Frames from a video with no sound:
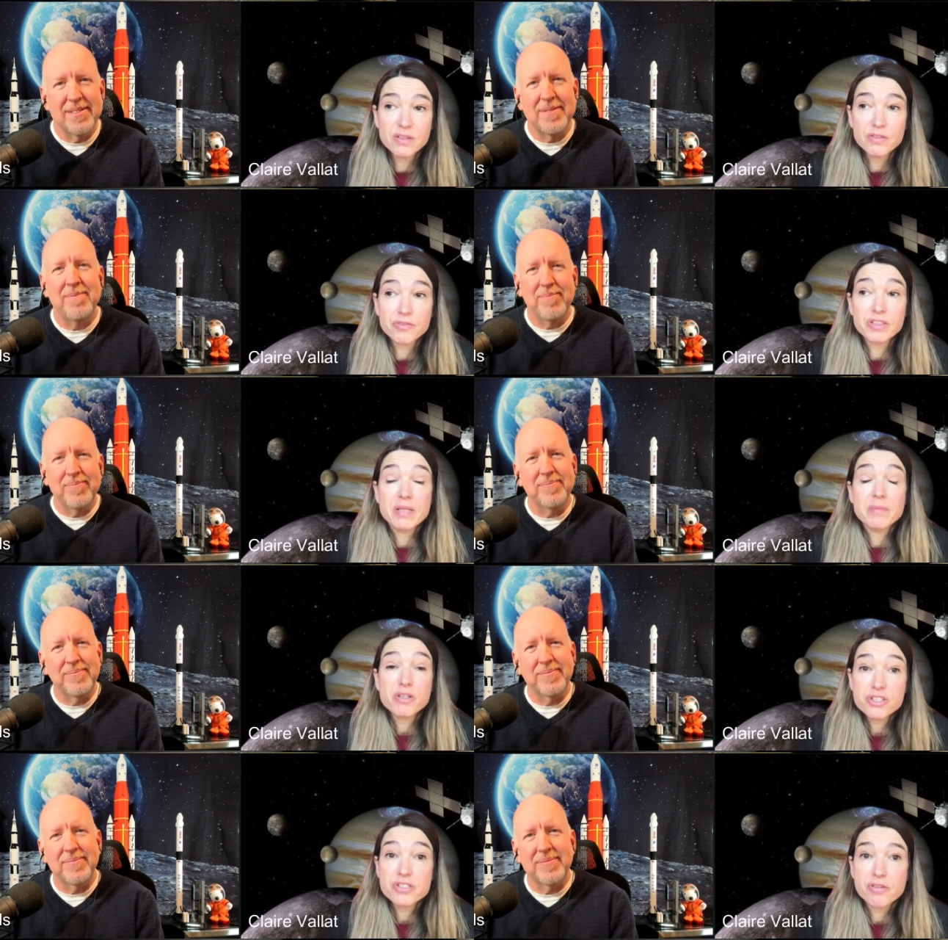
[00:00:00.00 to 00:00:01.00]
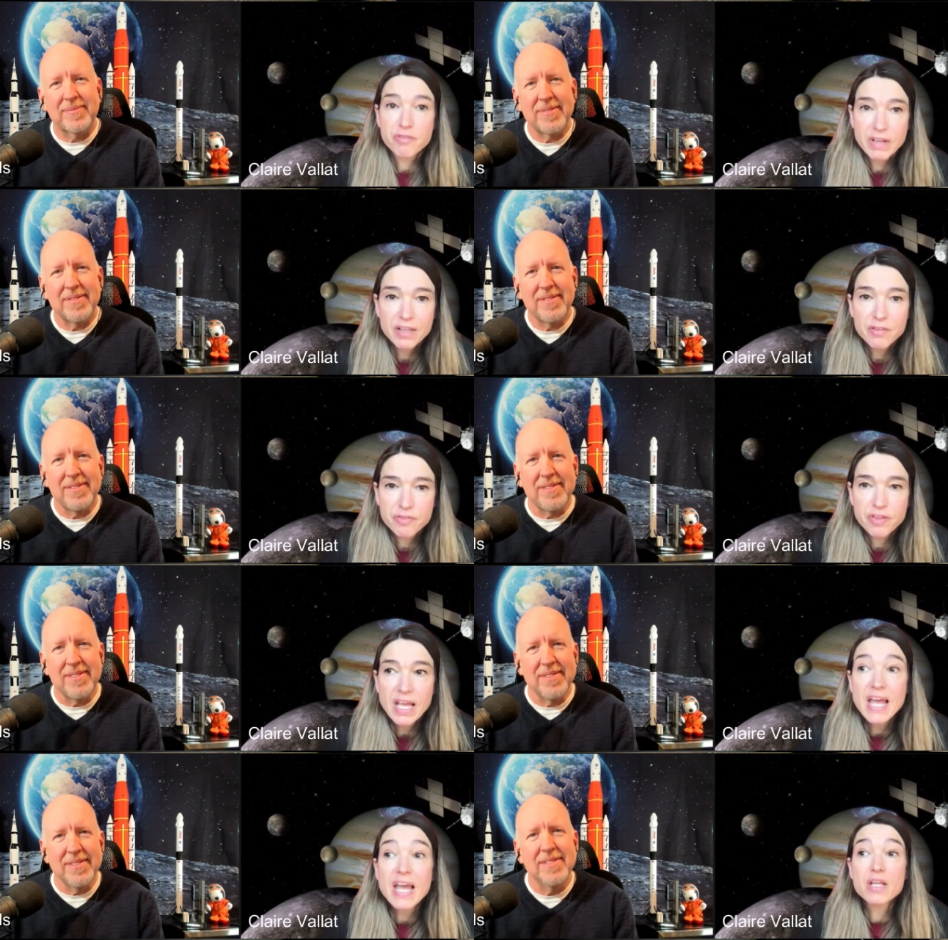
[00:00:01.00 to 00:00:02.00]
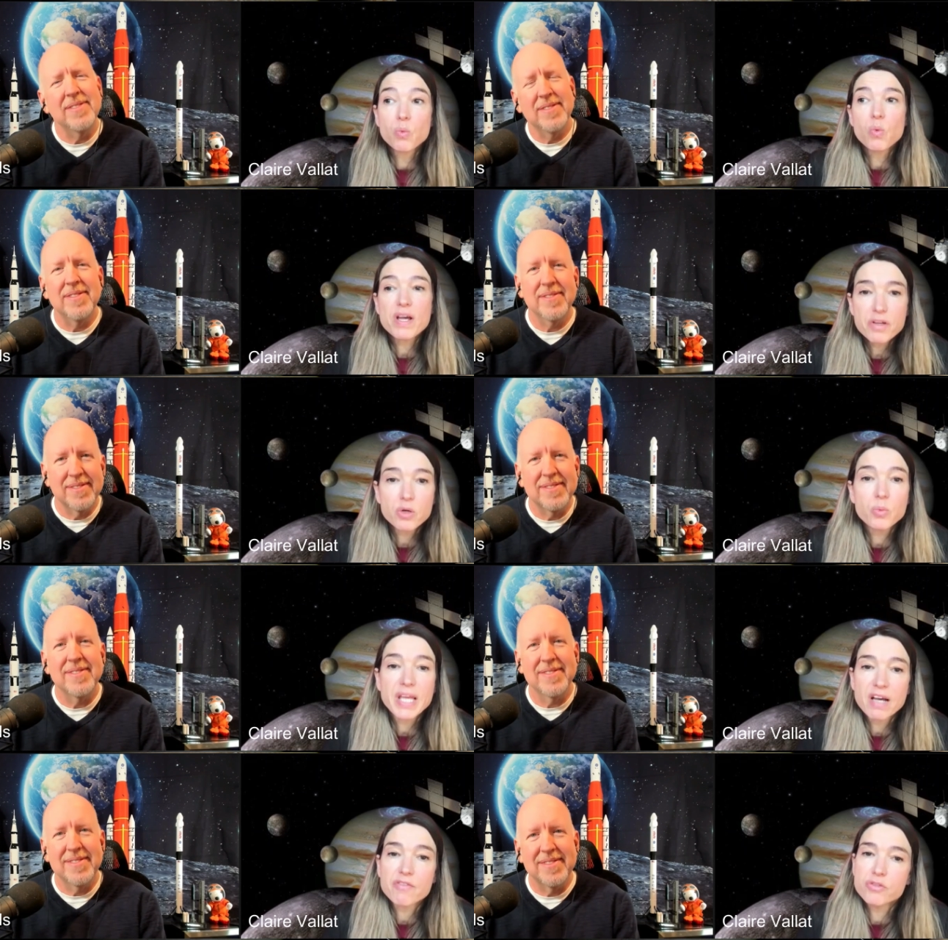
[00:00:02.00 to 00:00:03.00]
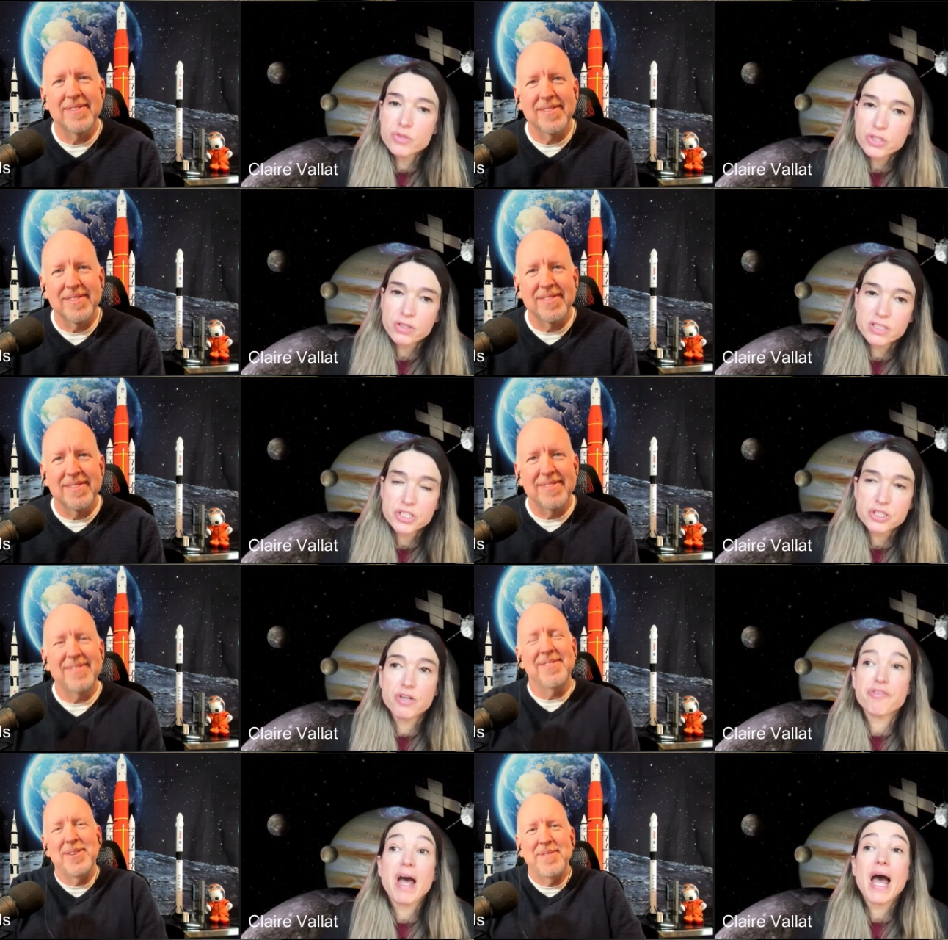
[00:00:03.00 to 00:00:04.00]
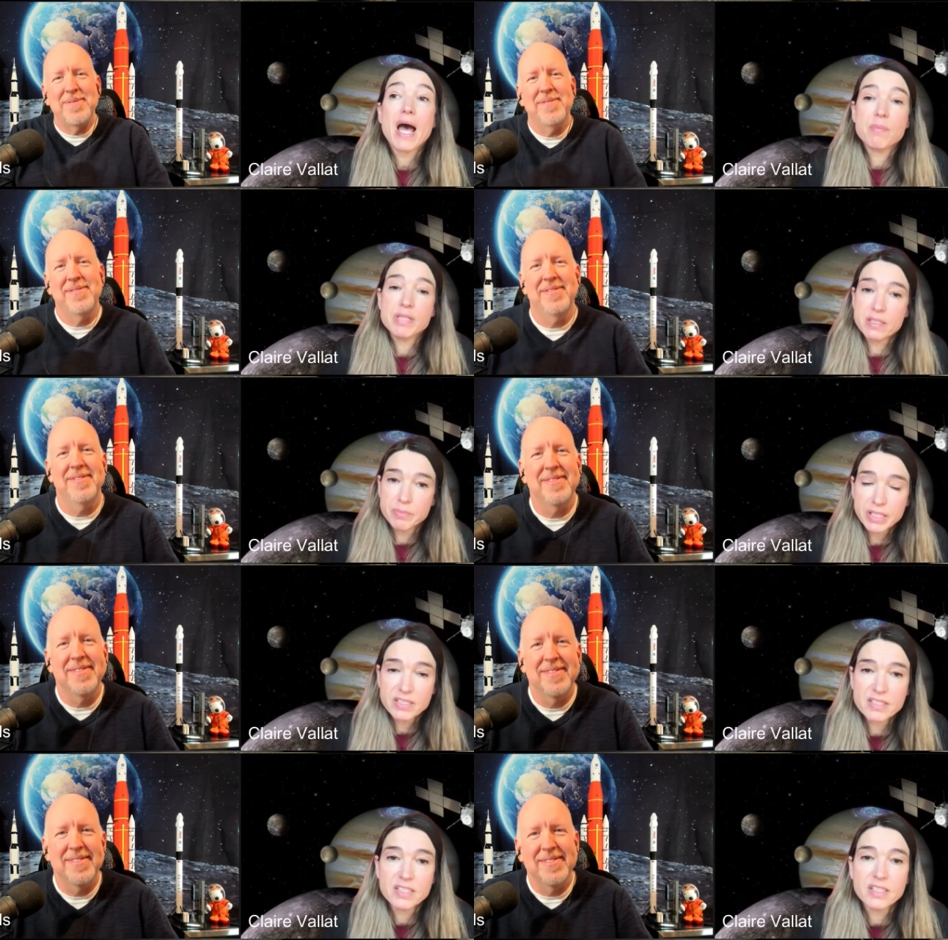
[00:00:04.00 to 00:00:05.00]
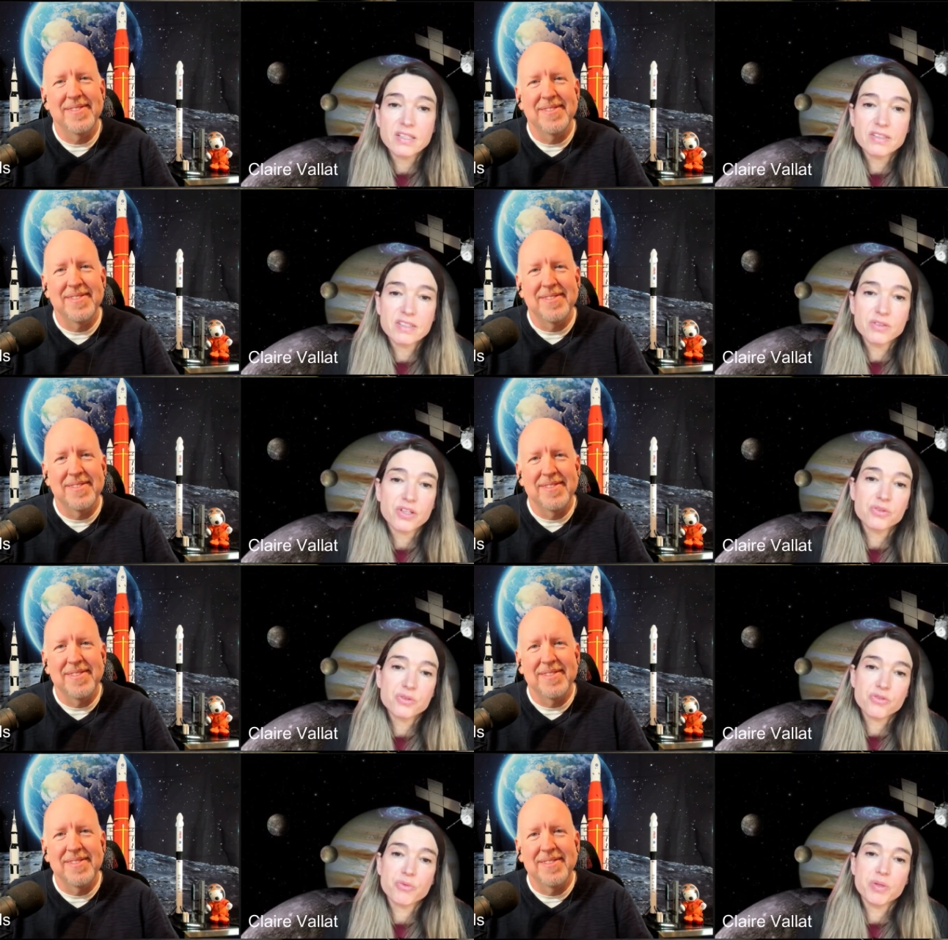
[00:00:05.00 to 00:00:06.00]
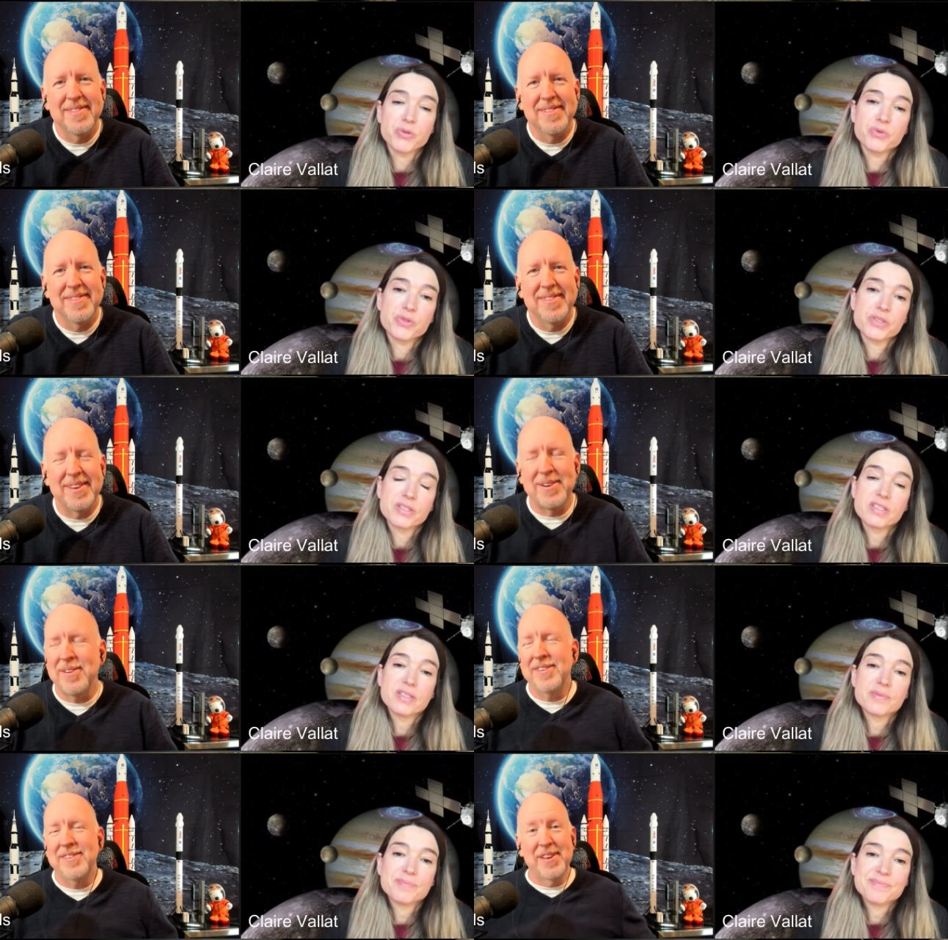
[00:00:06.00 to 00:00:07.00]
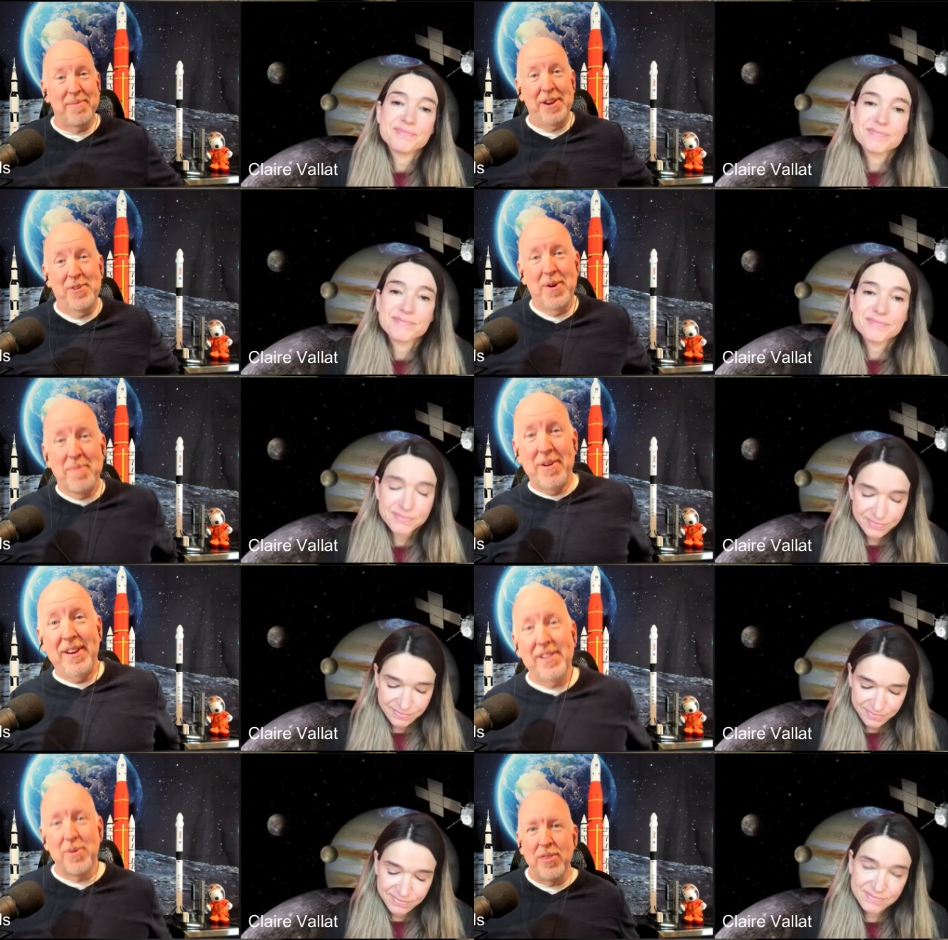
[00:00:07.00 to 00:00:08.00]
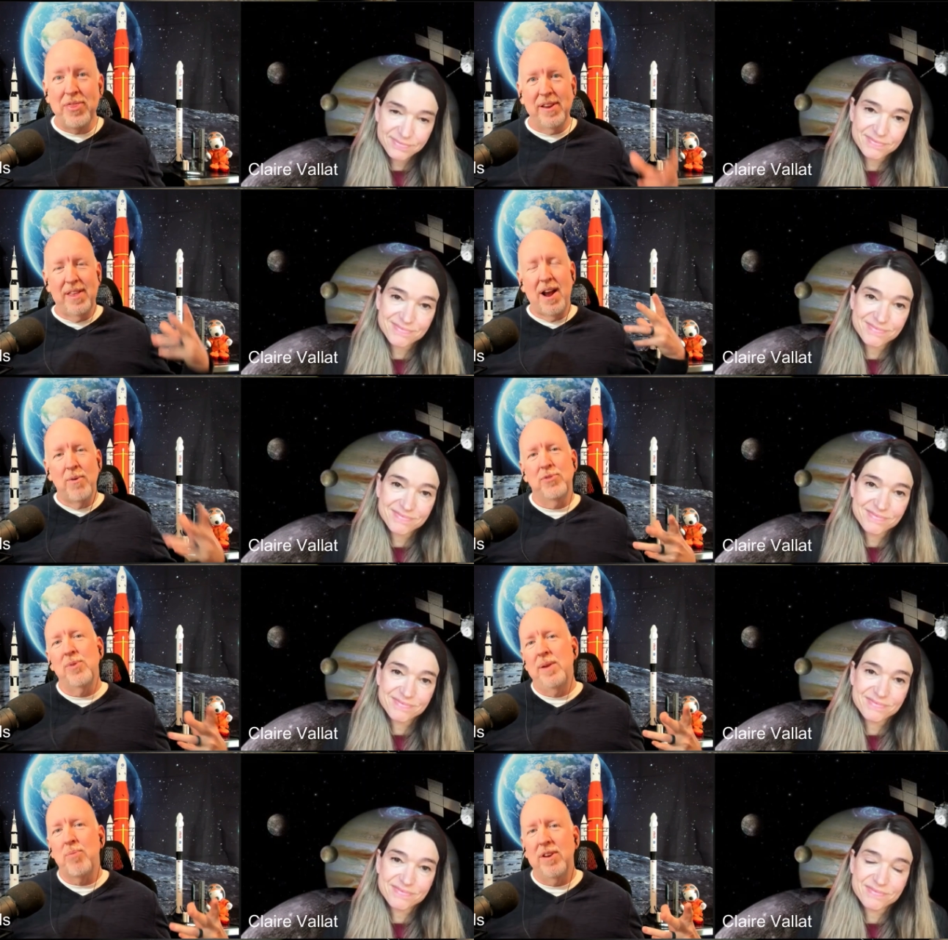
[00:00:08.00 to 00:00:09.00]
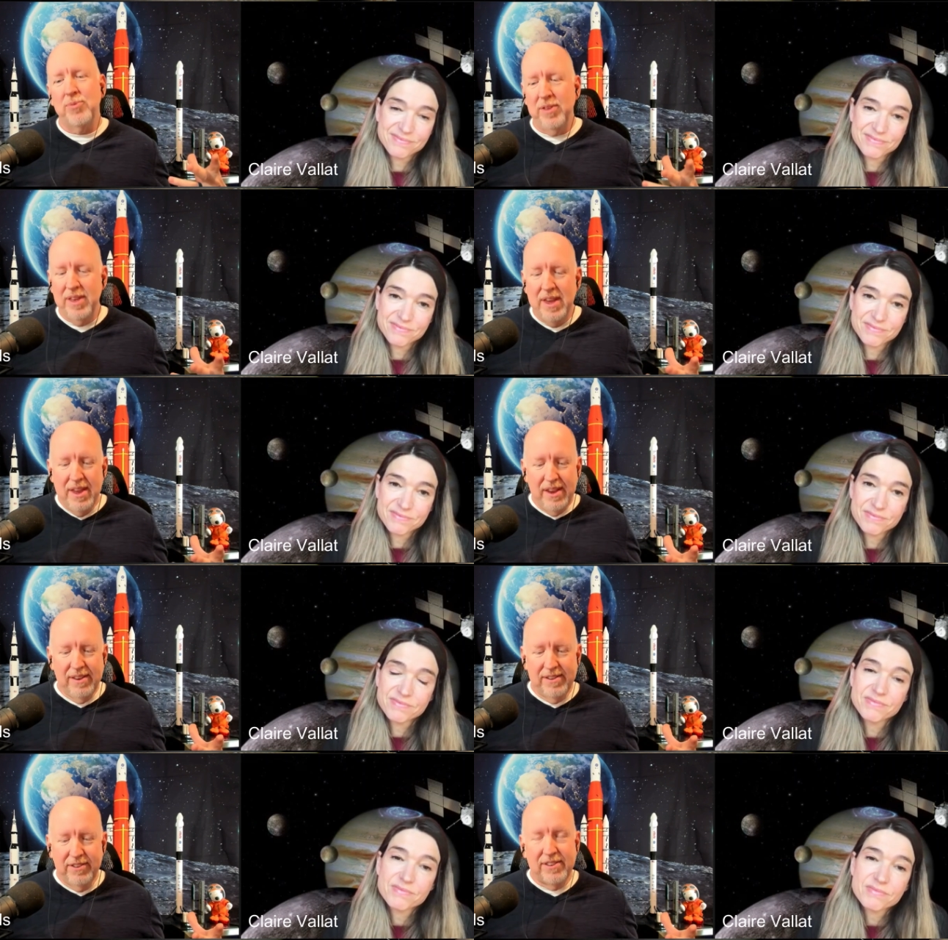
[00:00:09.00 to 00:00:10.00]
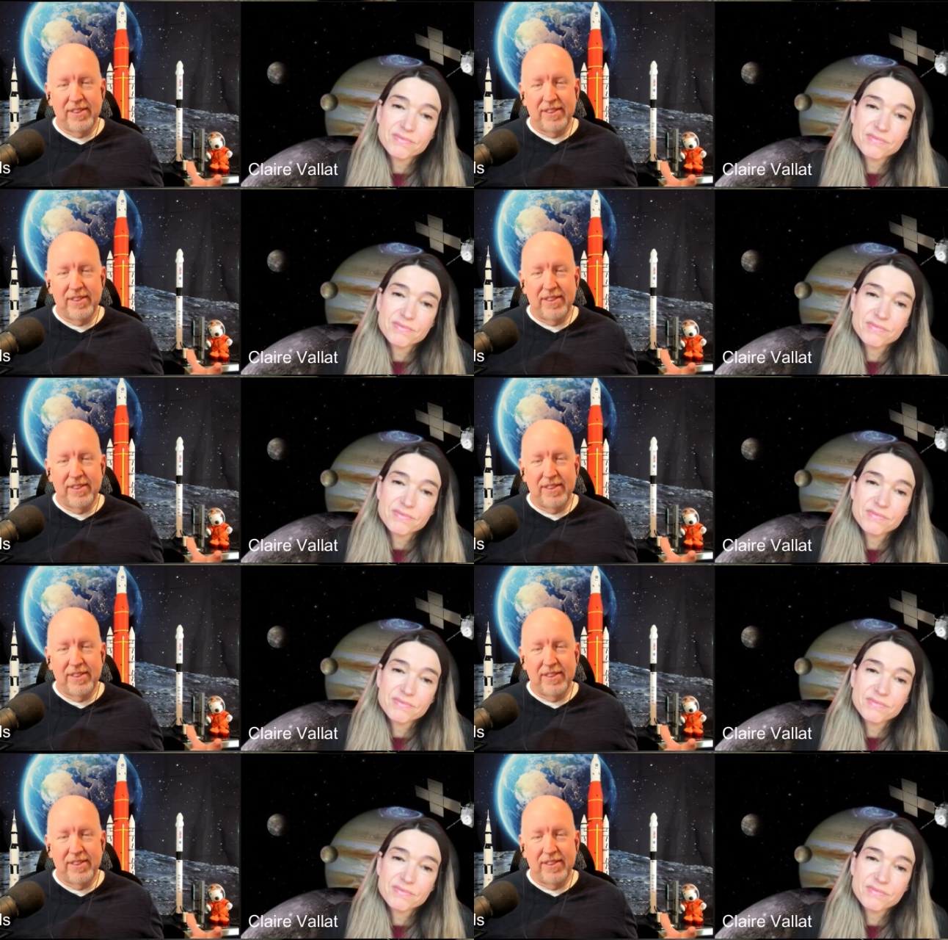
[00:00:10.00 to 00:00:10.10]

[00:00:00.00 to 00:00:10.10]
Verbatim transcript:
Speaker 1: for the emergence of life, and whether we have those conditions of habitability on
Speaker 2: those three moons. Oh, that's going to be incredible. And Claire, one thing that I was really impressed with is just